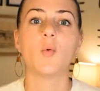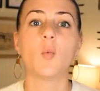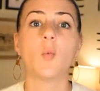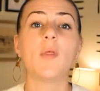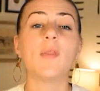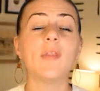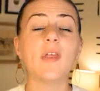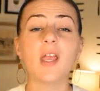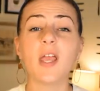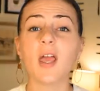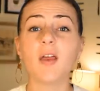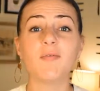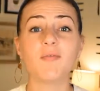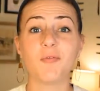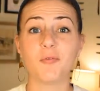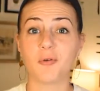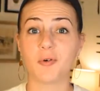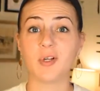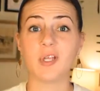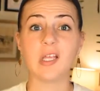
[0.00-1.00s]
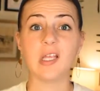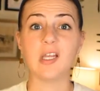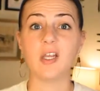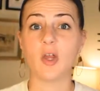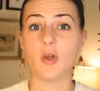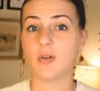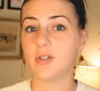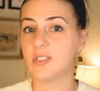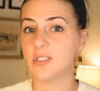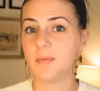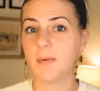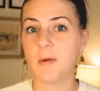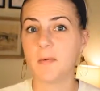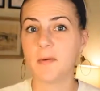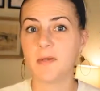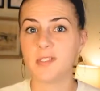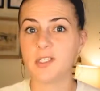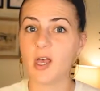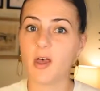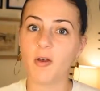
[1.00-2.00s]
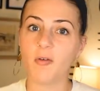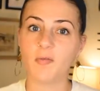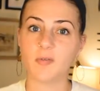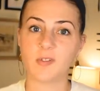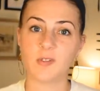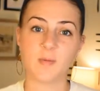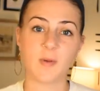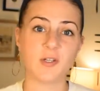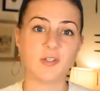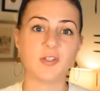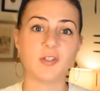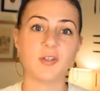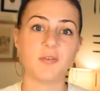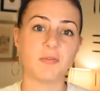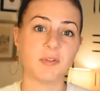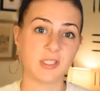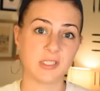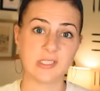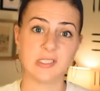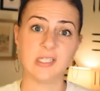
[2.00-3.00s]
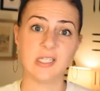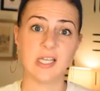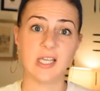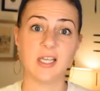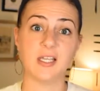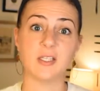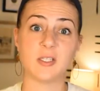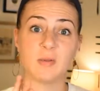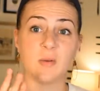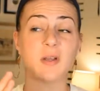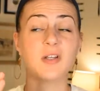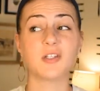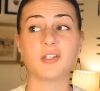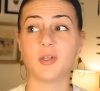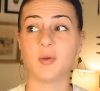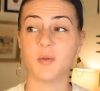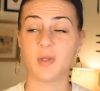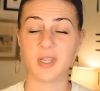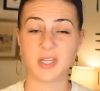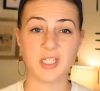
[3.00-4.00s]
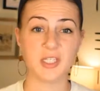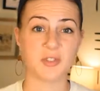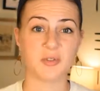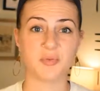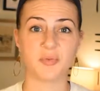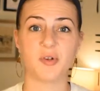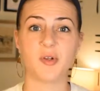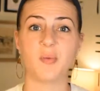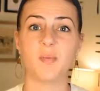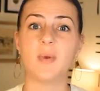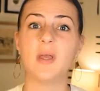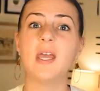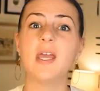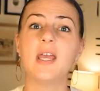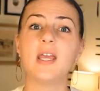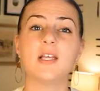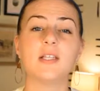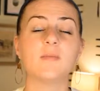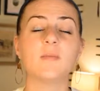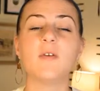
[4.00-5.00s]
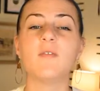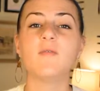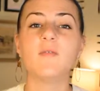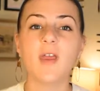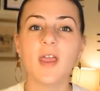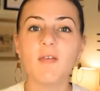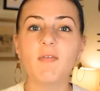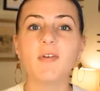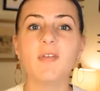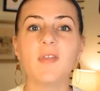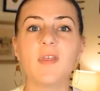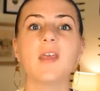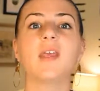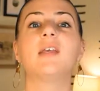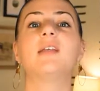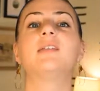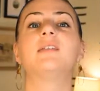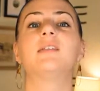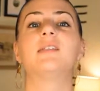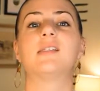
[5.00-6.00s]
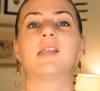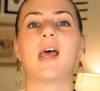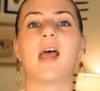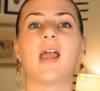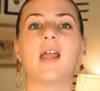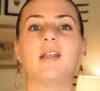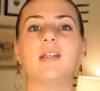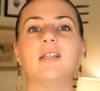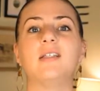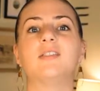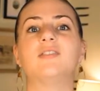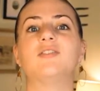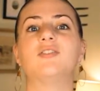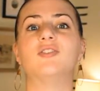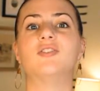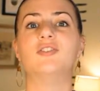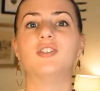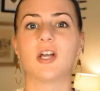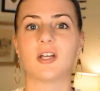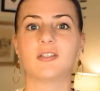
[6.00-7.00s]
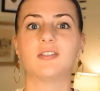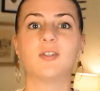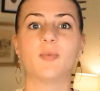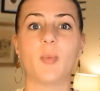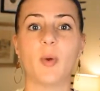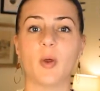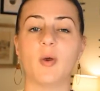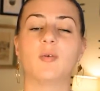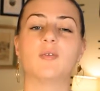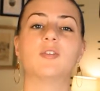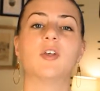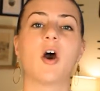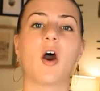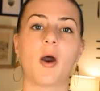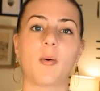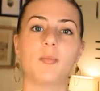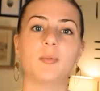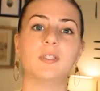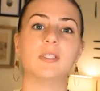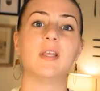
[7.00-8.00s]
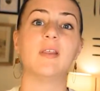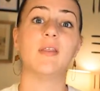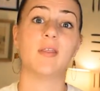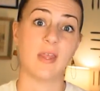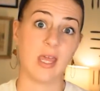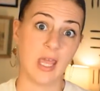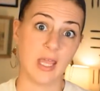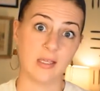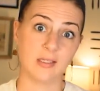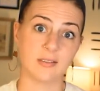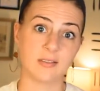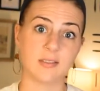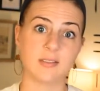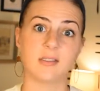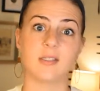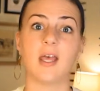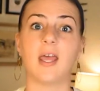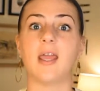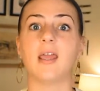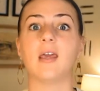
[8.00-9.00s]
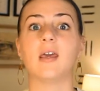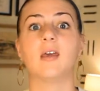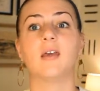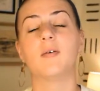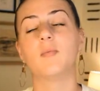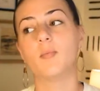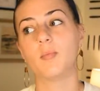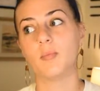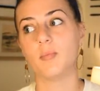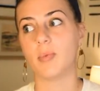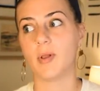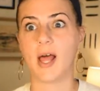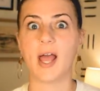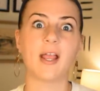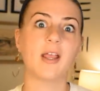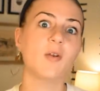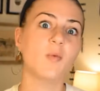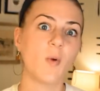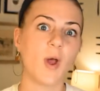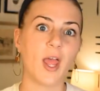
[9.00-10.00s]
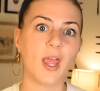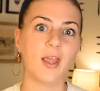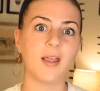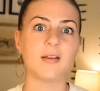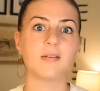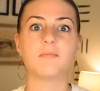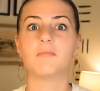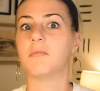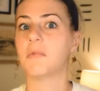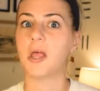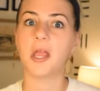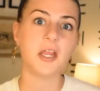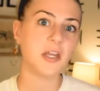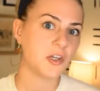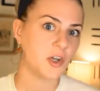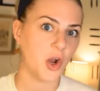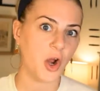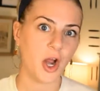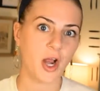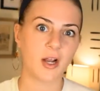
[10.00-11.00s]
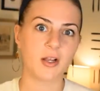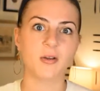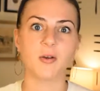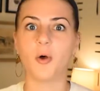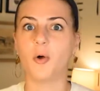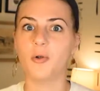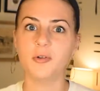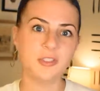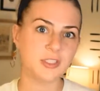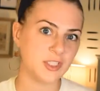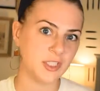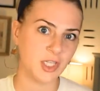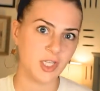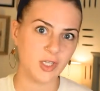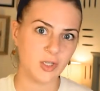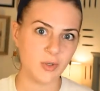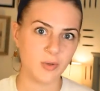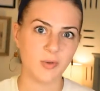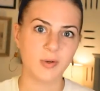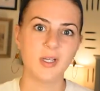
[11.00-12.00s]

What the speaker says: One thing I've really noticed about myself, especially recently, especially with this room, is my favorite thing in design is to juxtapose opposite things, like black and white, light and dark, old and new,